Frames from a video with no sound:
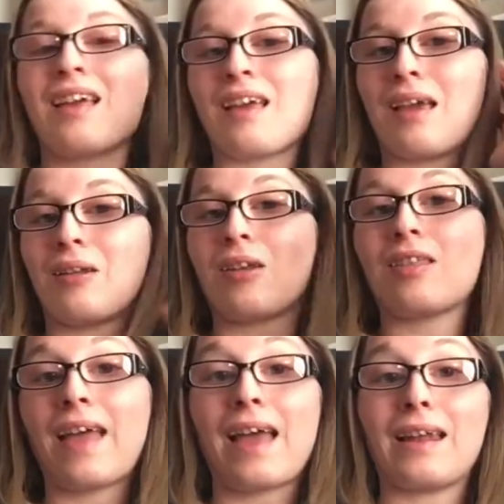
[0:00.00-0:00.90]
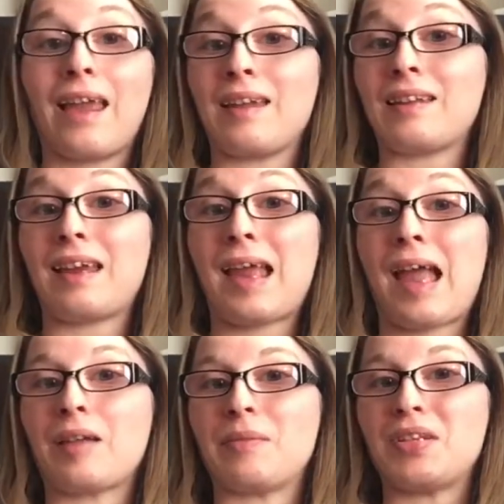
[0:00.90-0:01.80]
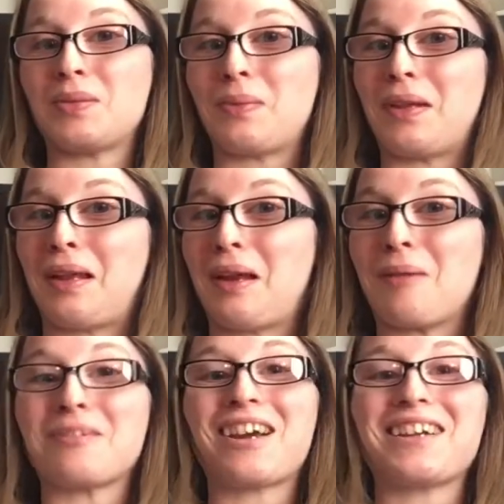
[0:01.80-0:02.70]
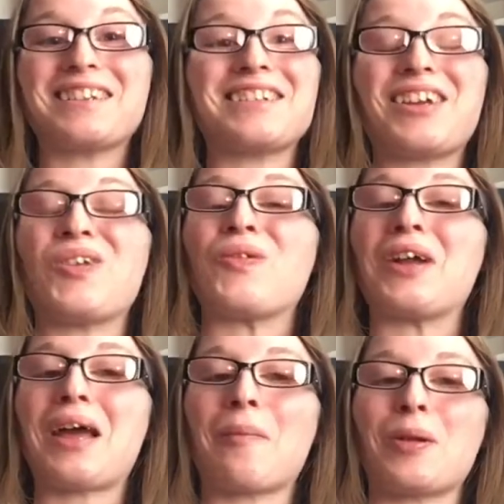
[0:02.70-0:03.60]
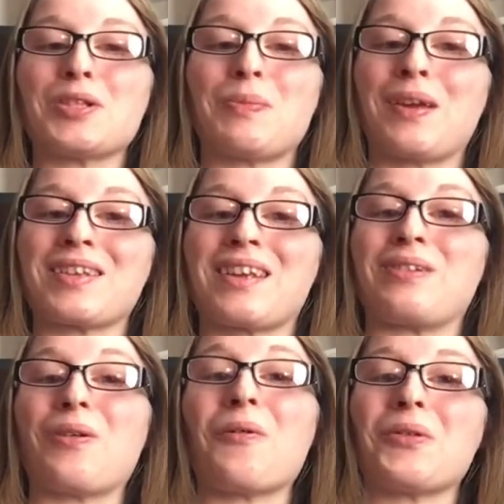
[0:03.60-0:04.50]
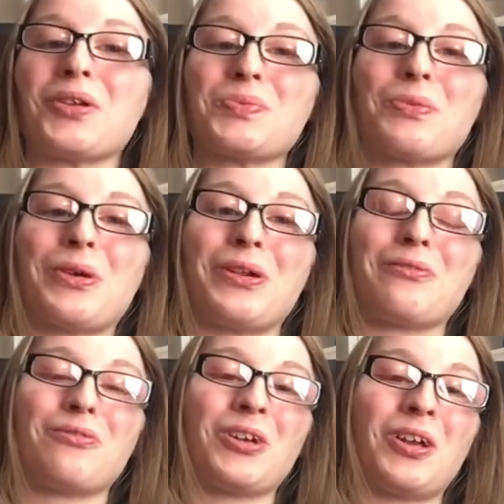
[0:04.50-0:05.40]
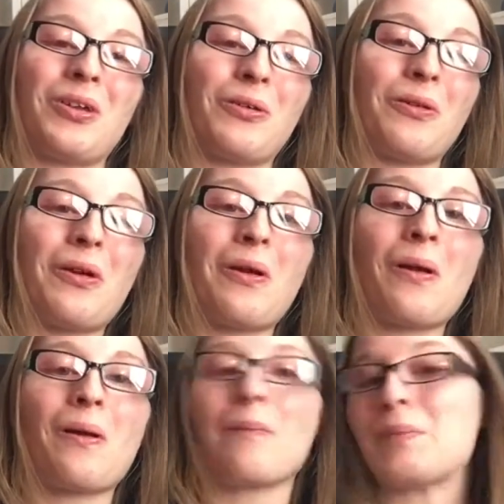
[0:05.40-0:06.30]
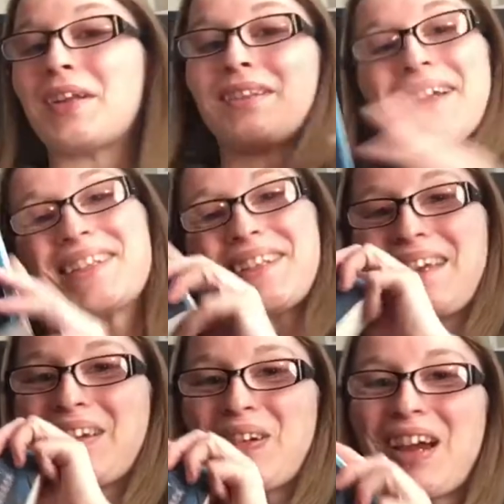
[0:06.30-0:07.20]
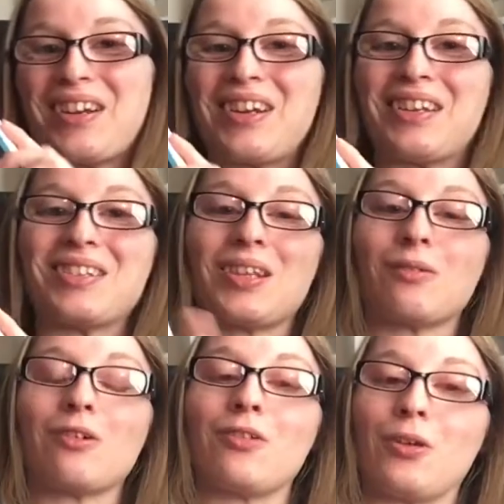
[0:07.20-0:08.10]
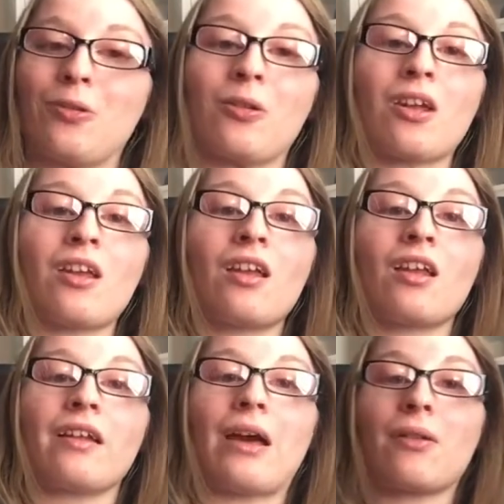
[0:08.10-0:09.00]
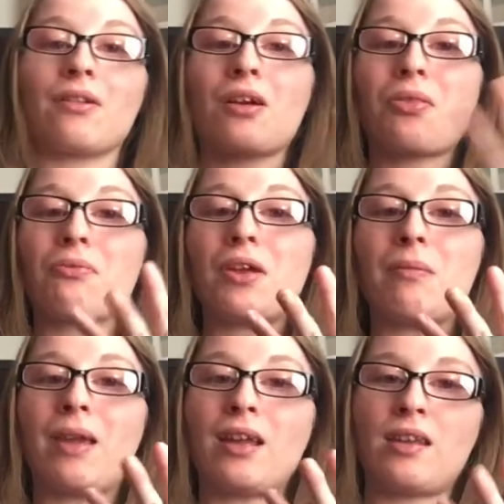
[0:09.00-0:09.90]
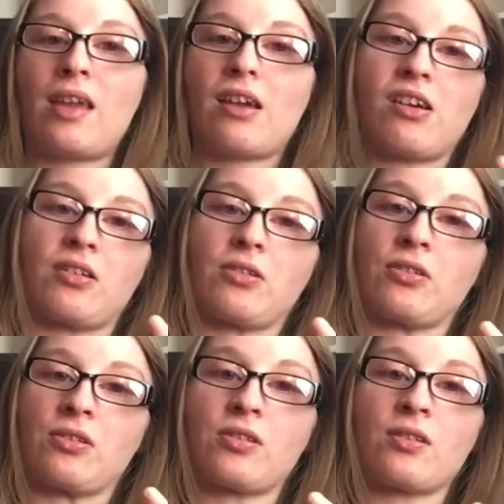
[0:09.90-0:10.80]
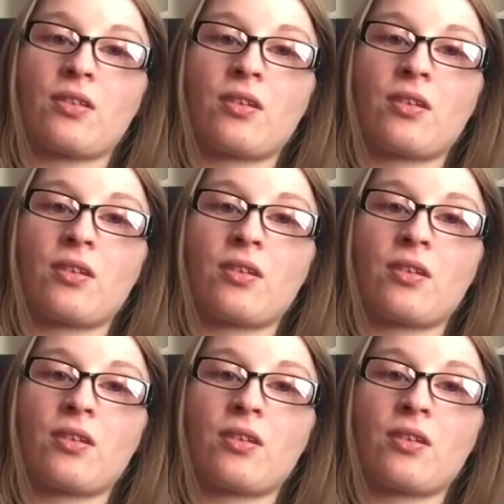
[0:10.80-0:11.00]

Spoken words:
And that ending had me spinning. I'm not going to tell you what happens because I don't want to spoil it for you, but let's get right on into the review. Now there are three main characters.